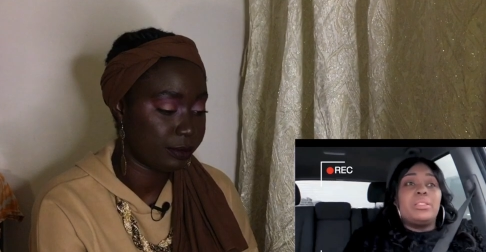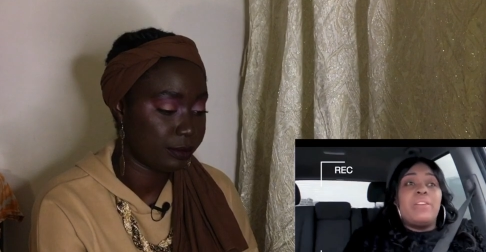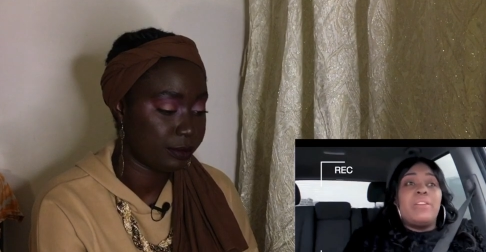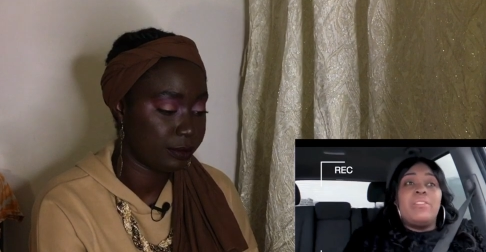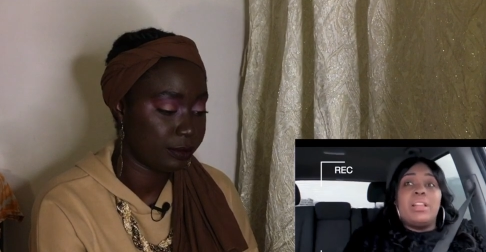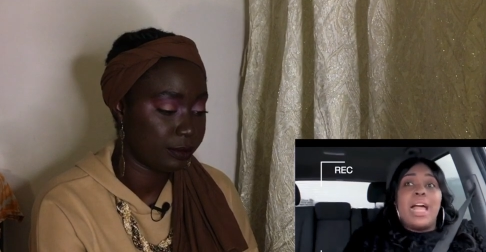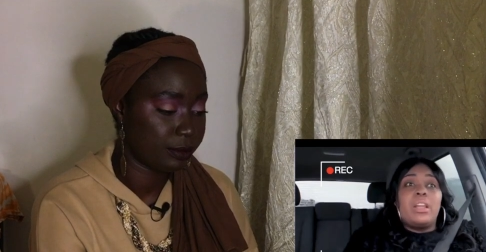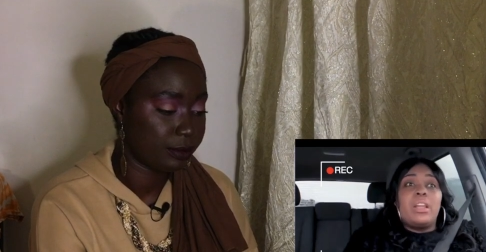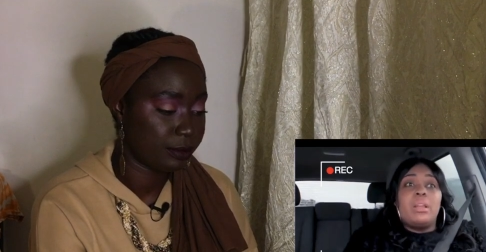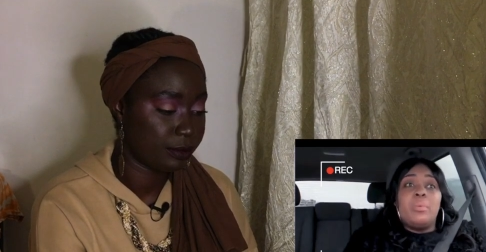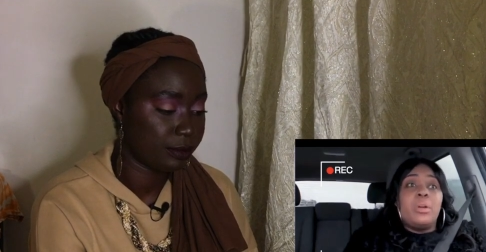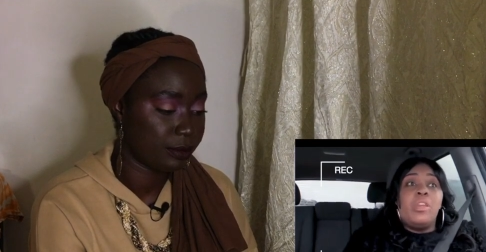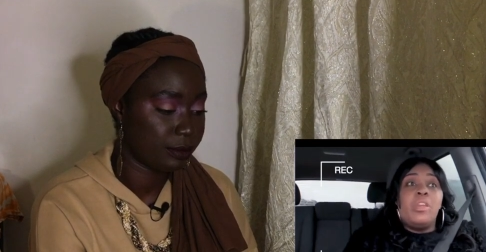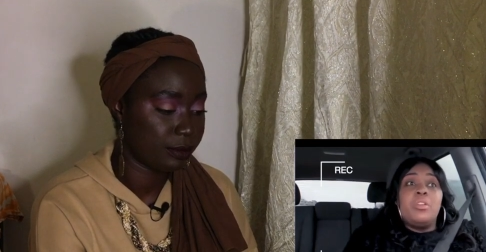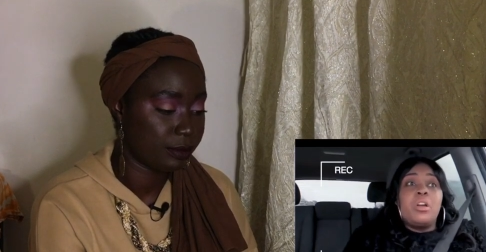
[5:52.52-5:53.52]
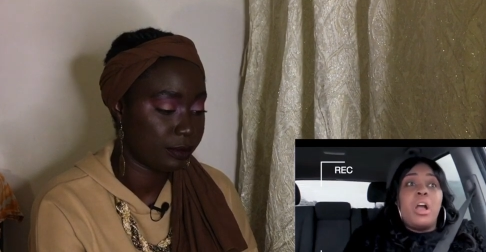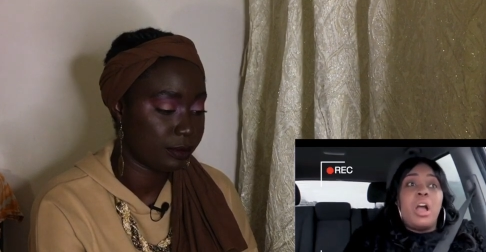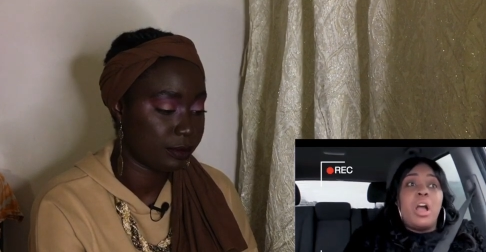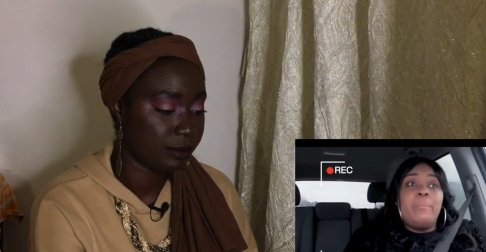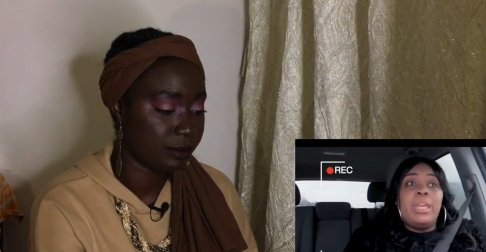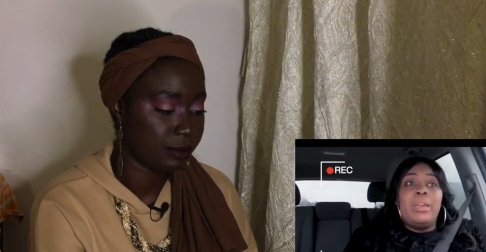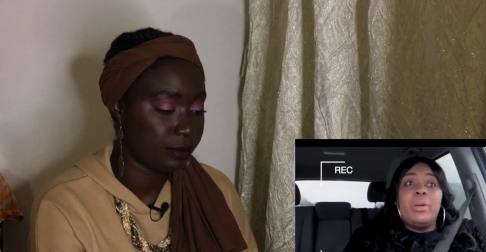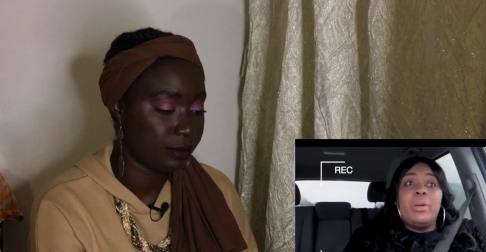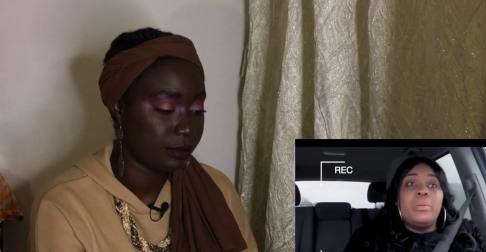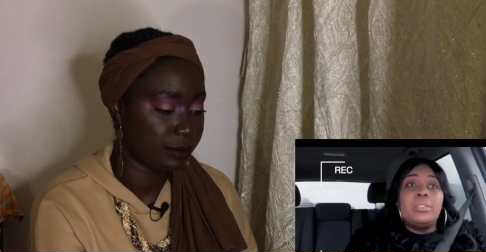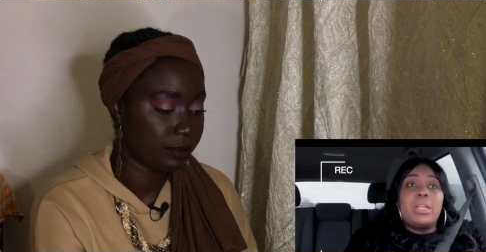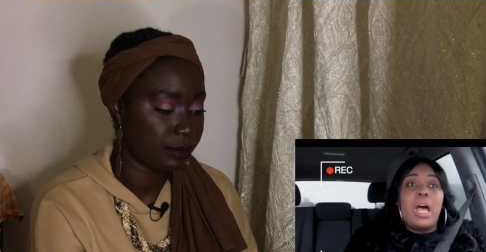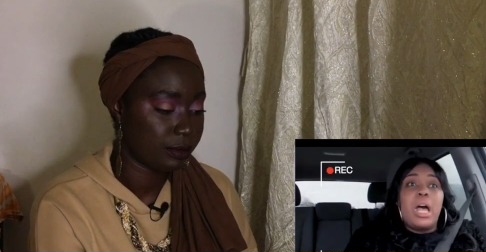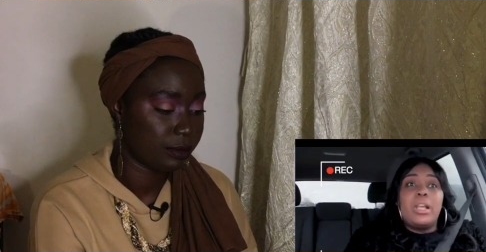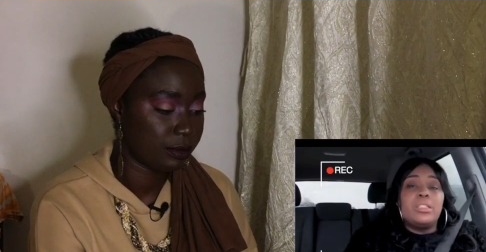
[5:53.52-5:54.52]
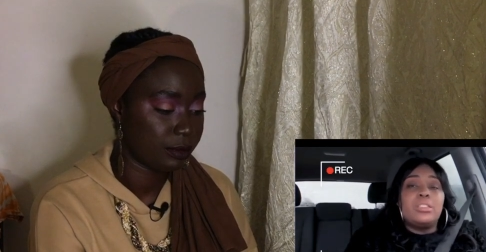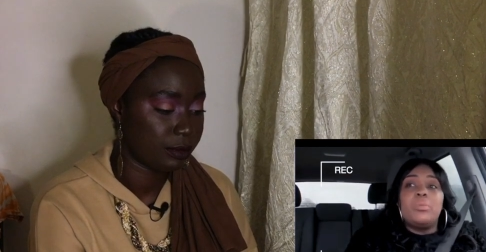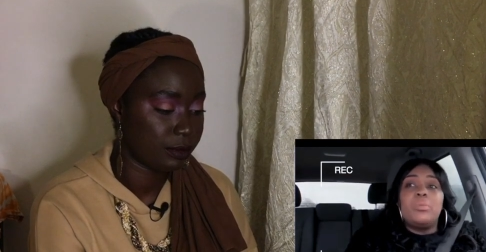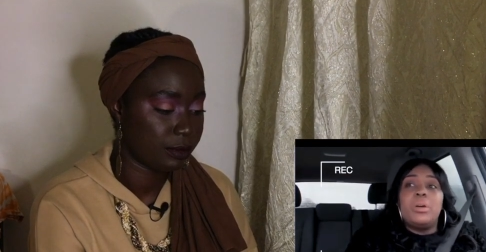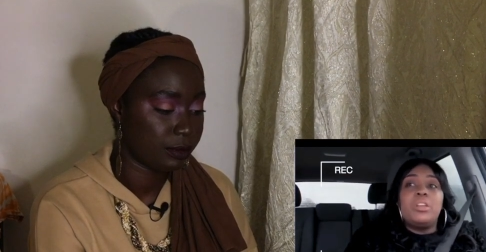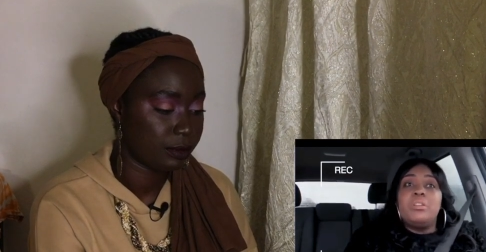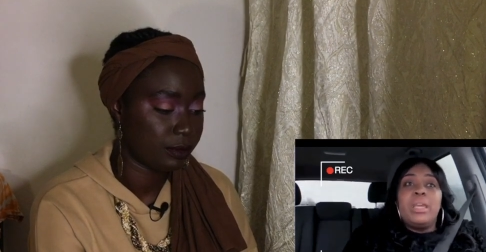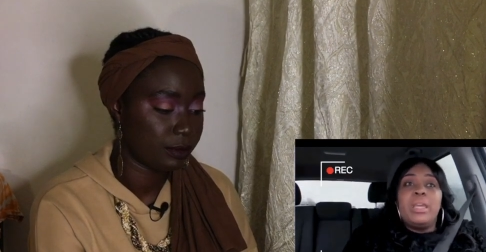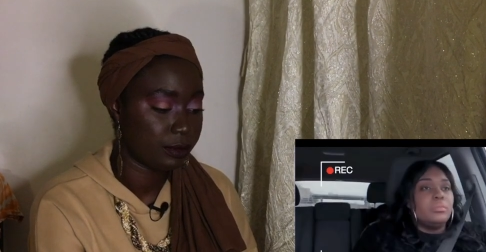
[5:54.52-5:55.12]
Speaker 1: o'clock in the morning. You called me and we were talking. So what do you mean?